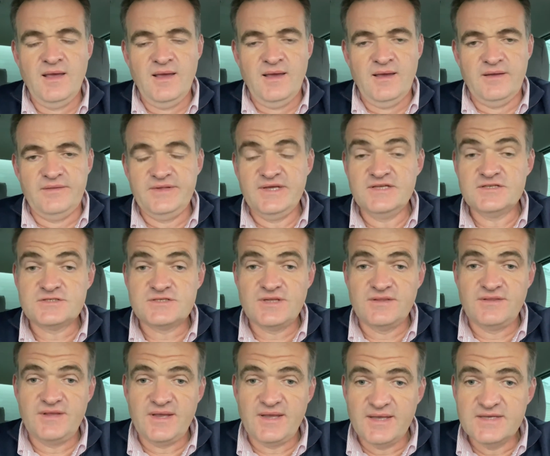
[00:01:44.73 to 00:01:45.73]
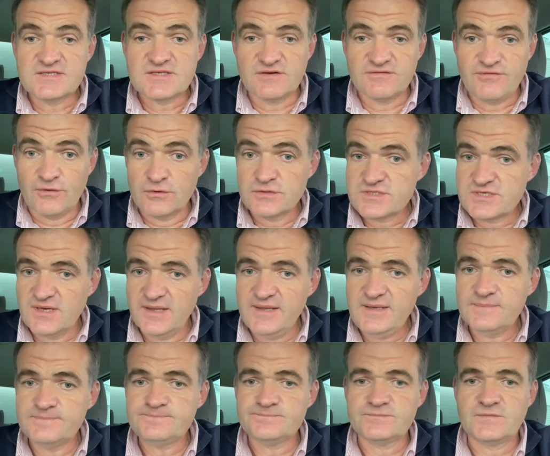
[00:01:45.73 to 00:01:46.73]
And the interesting thing is,
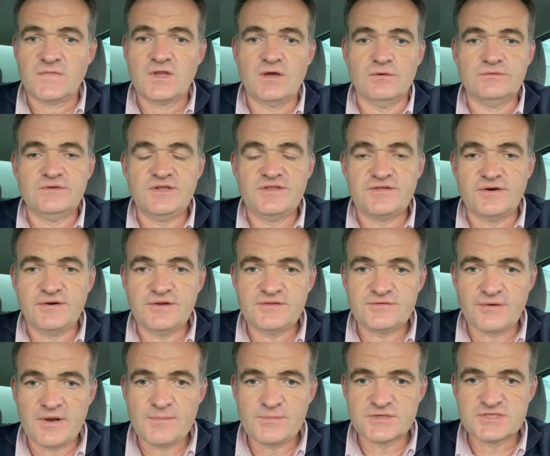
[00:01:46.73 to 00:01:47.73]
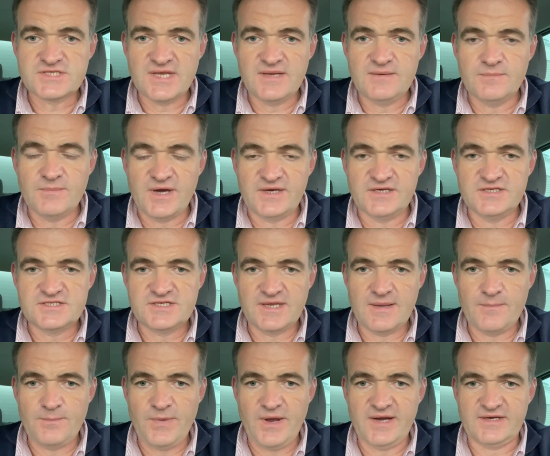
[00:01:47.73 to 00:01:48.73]
unfortunately, only 33% managed to
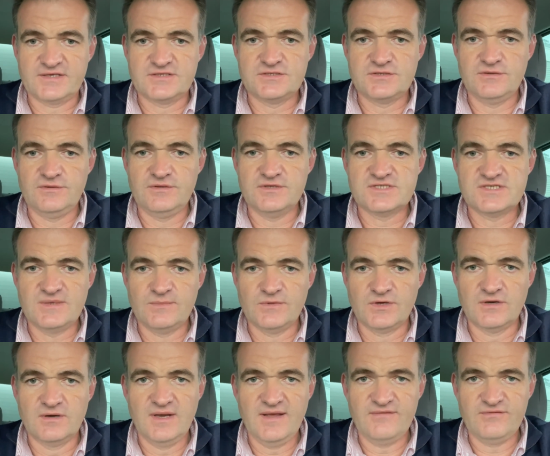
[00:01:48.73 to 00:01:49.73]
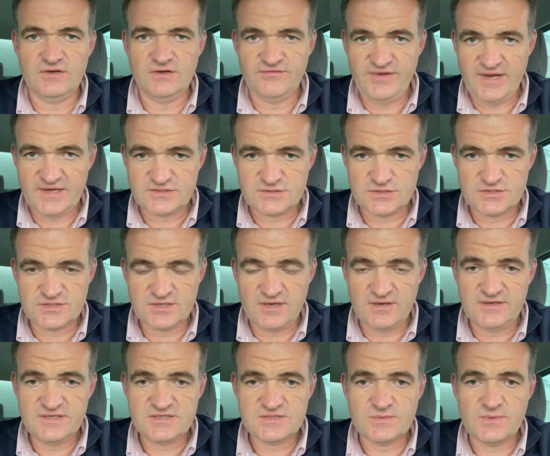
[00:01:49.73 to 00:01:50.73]
get back to the similar level of
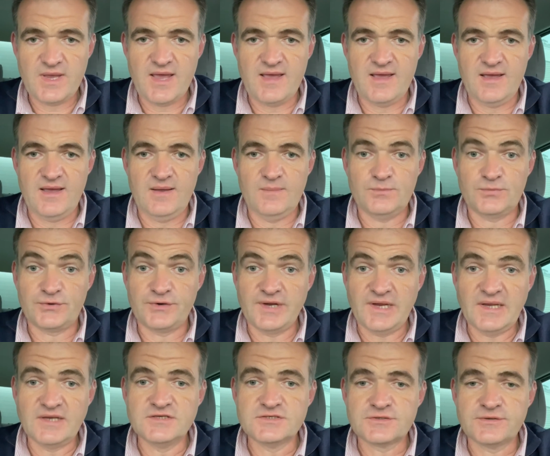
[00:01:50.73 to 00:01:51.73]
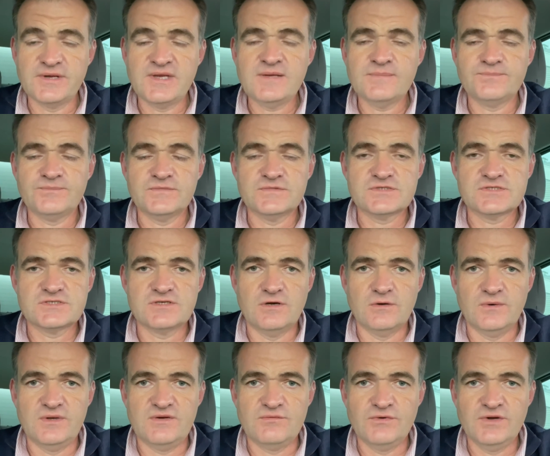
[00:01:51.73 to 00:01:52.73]
exercise pre-injury.
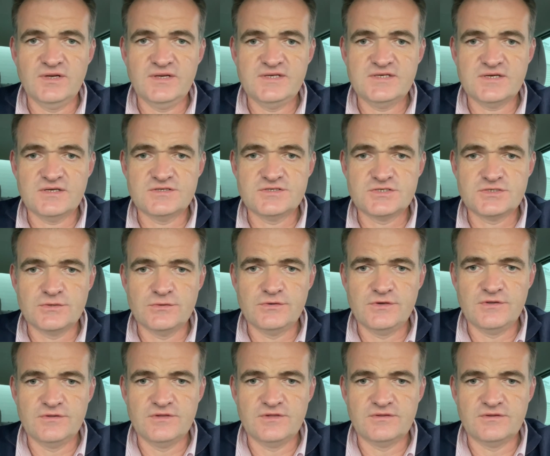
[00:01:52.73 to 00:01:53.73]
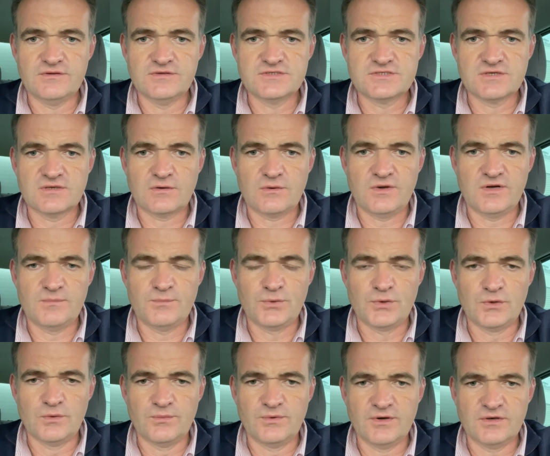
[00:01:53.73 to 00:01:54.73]
So it really does show you that there's quite a
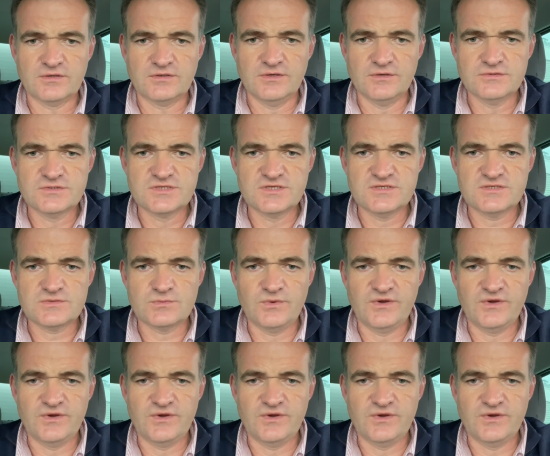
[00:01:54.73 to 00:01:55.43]
poor prognosis.